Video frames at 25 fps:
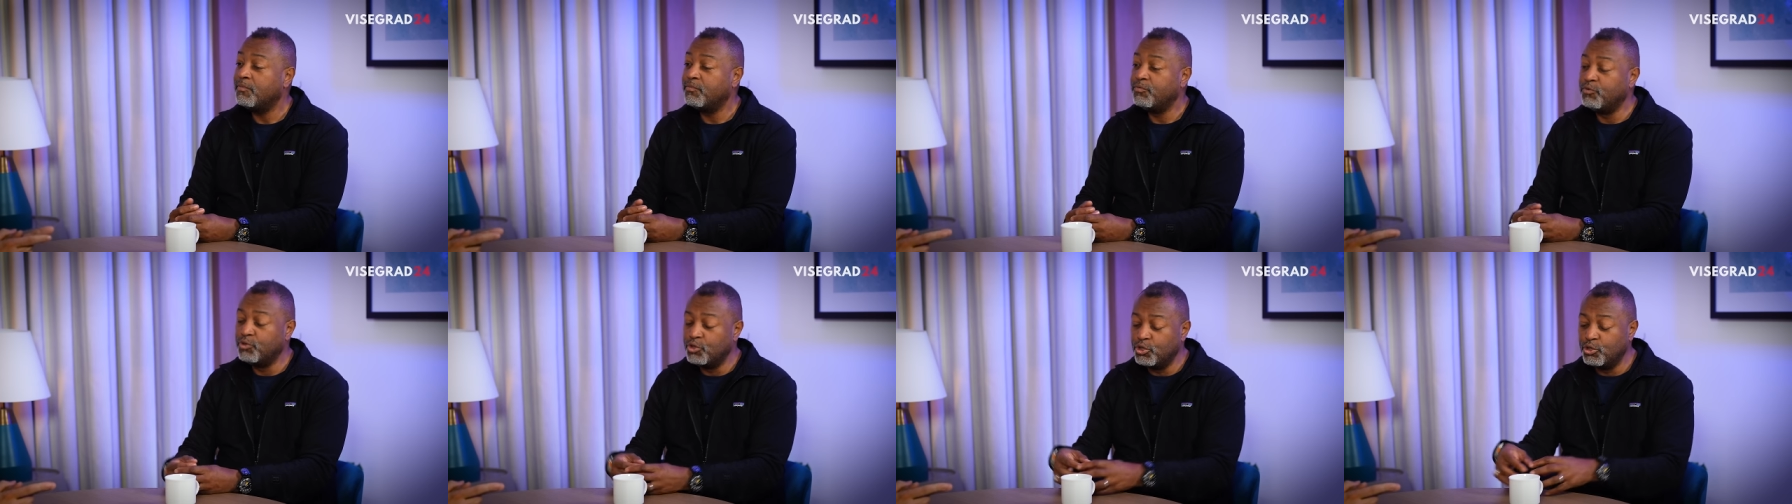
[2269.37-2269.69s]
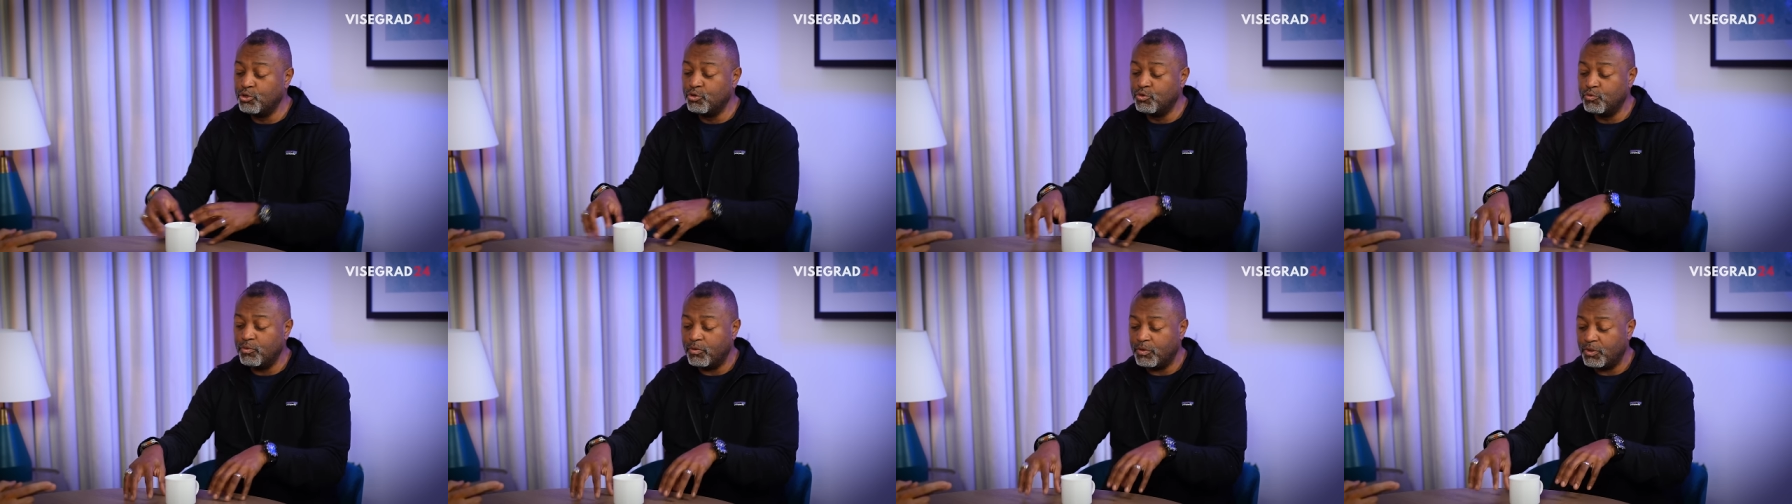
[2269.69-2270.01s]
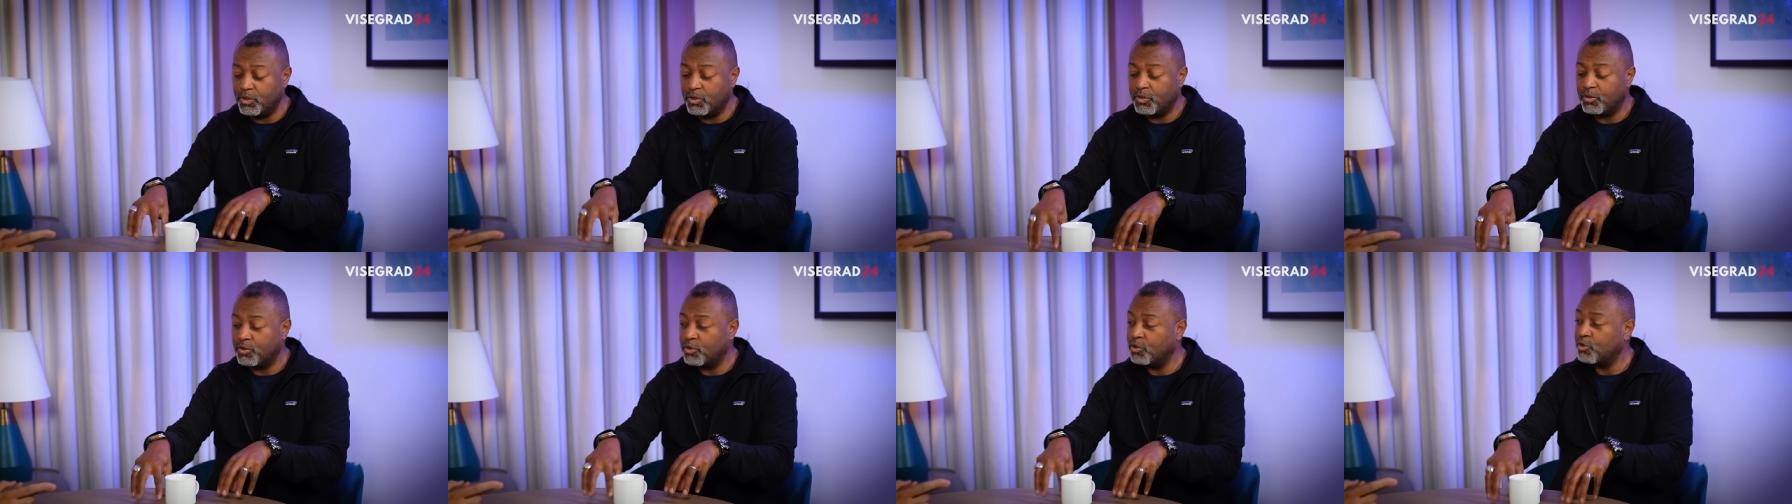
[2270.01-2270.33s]
new
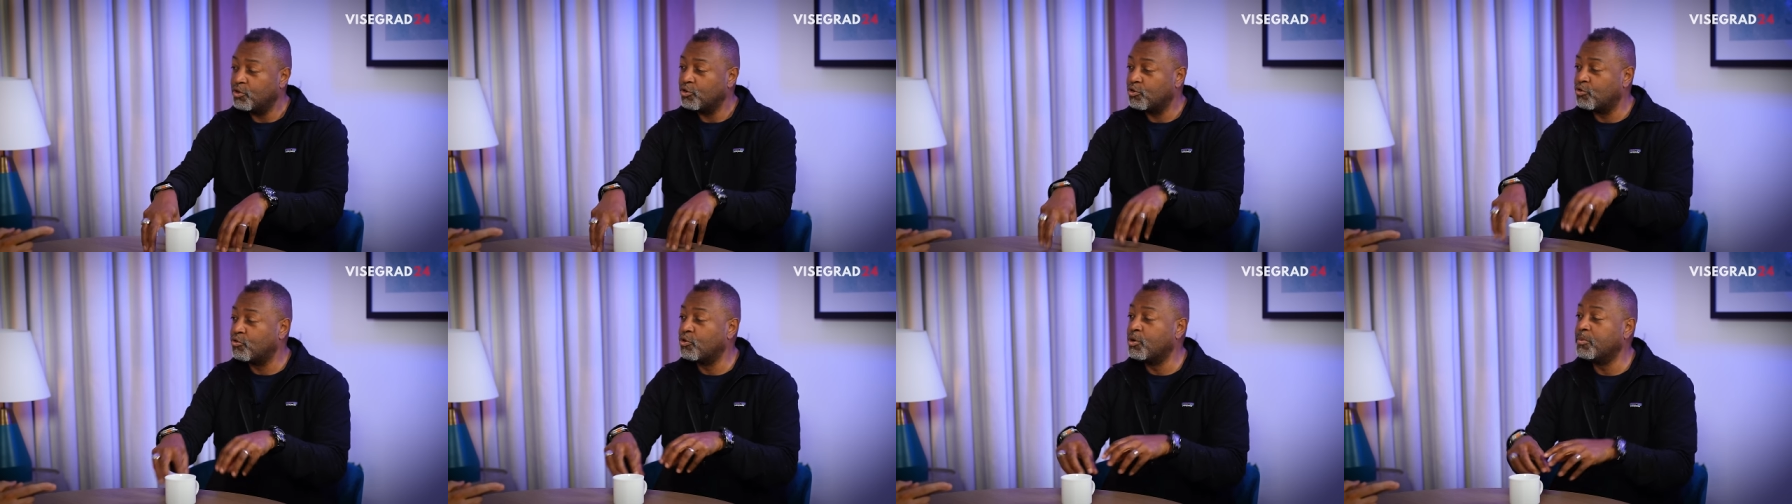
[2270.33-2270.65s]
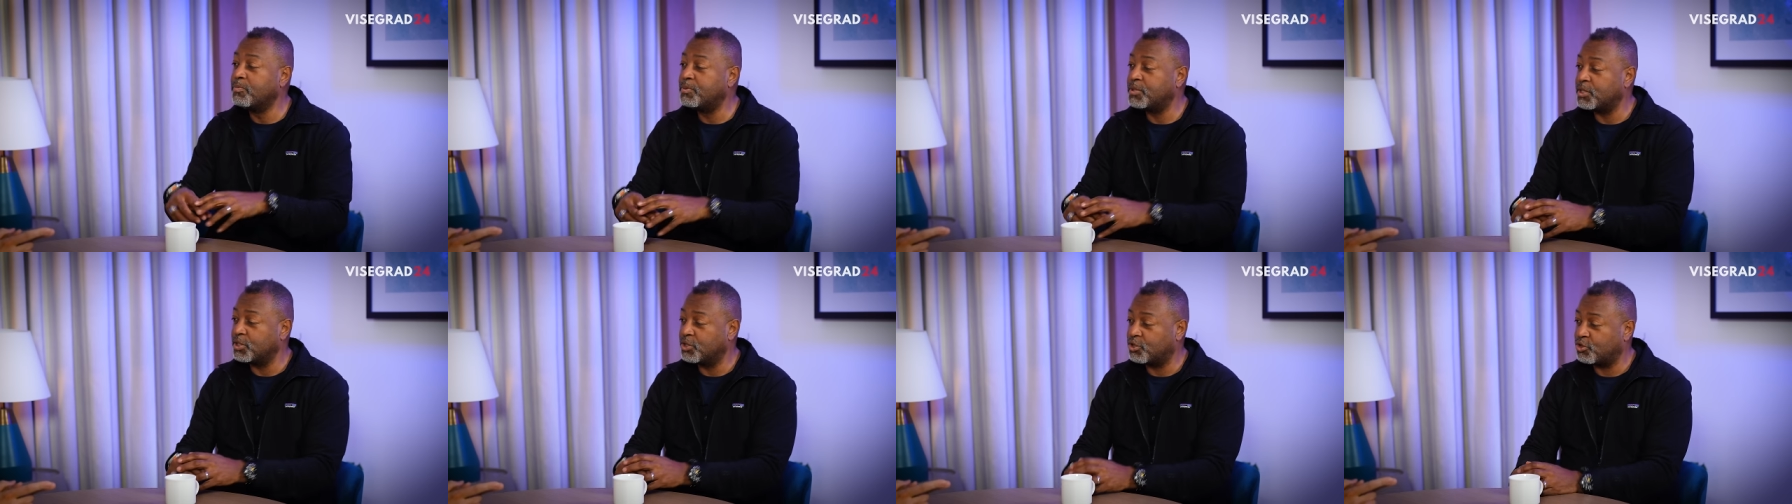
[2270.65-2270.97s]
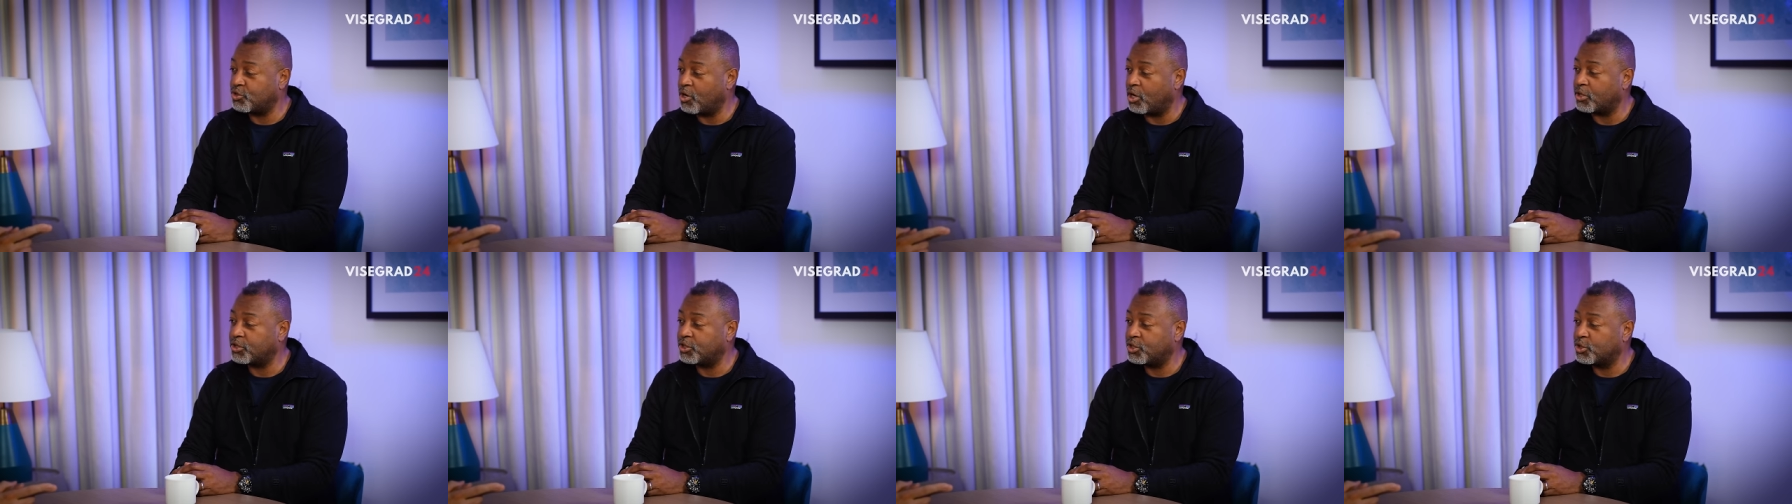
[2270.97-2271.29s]
groups and
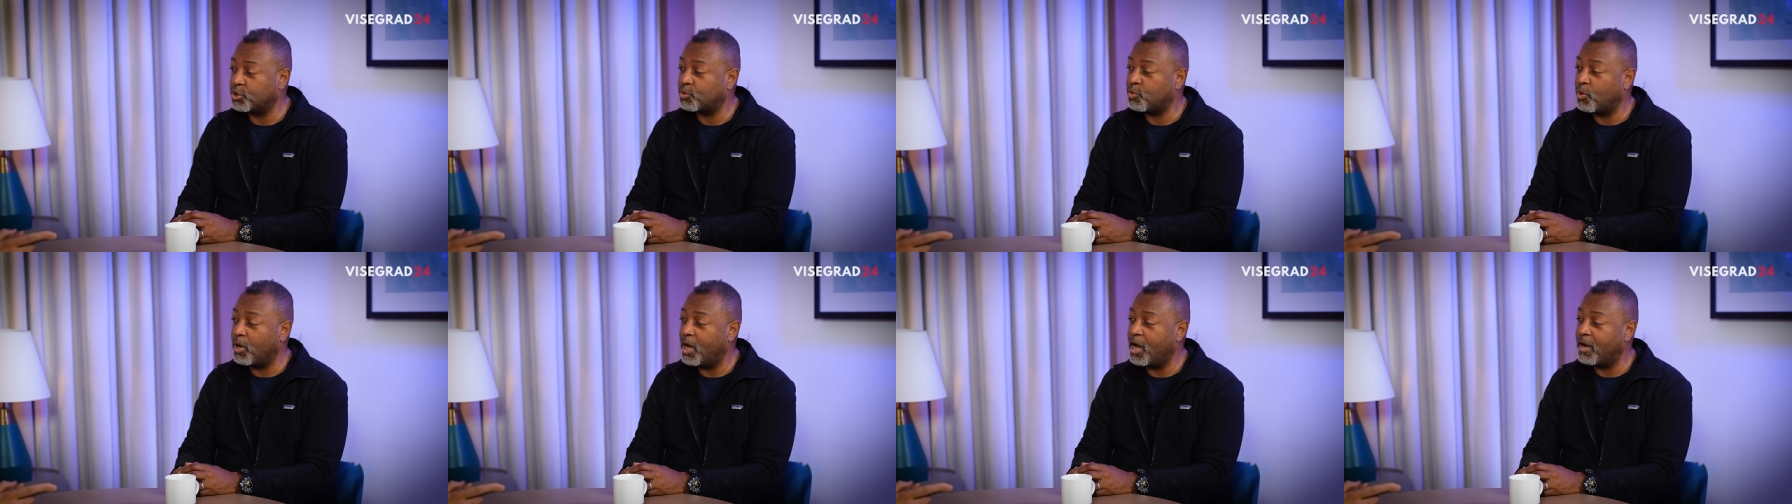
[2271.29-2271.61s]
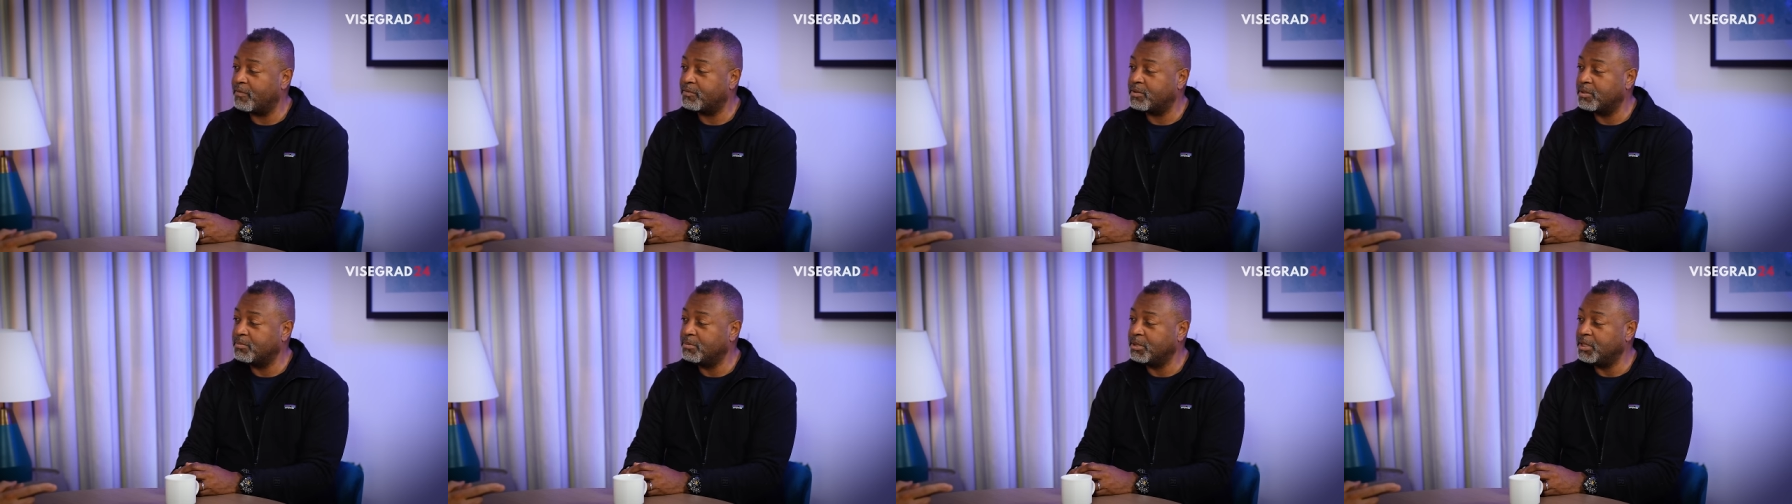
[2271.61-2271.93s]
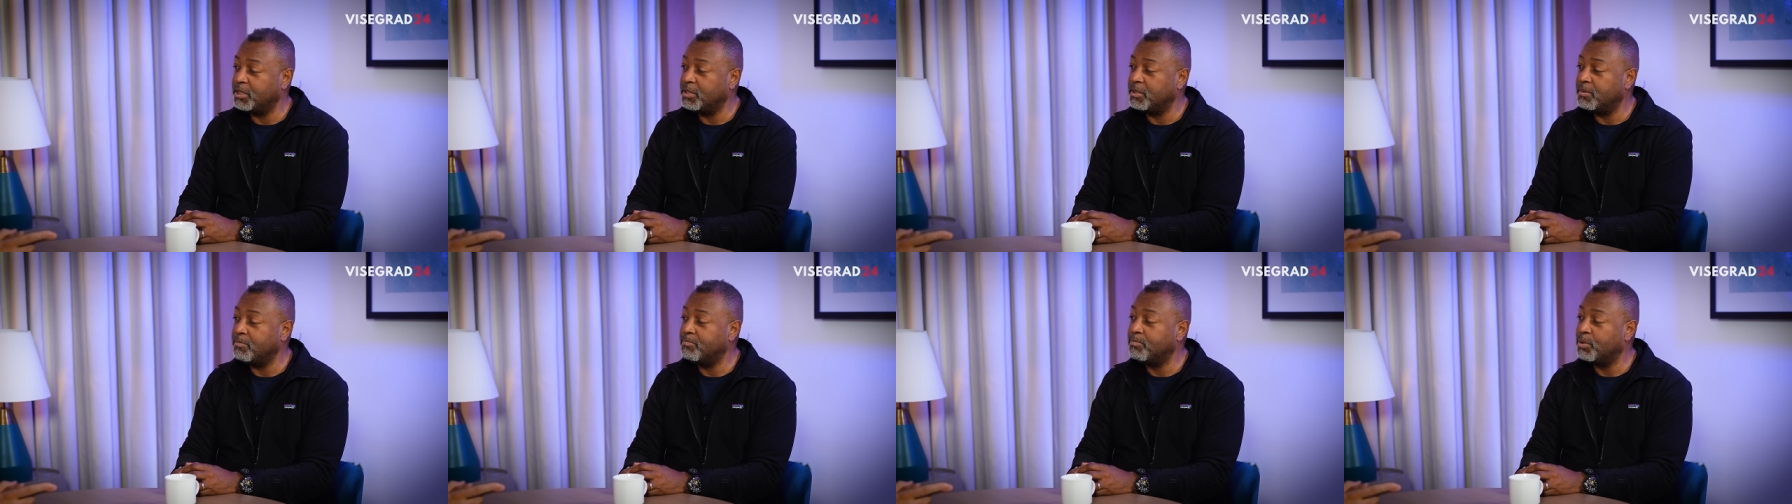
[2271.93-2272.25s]
structures will have to
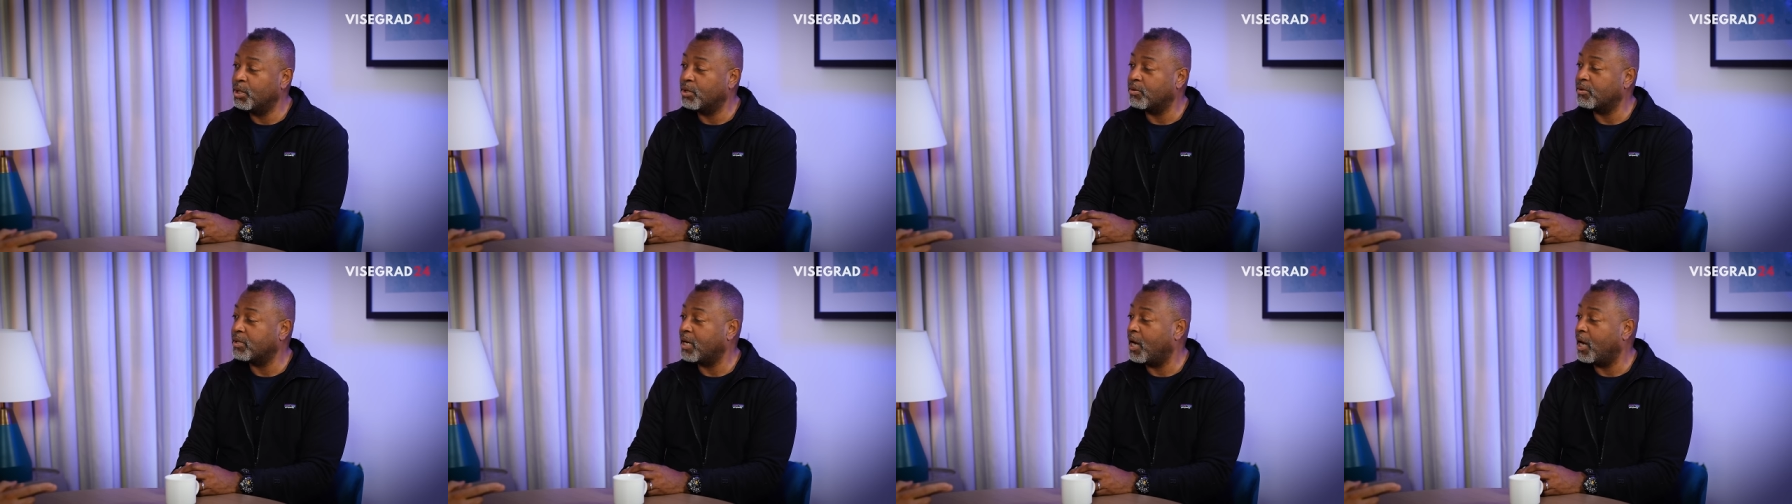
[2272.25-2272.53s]
be built.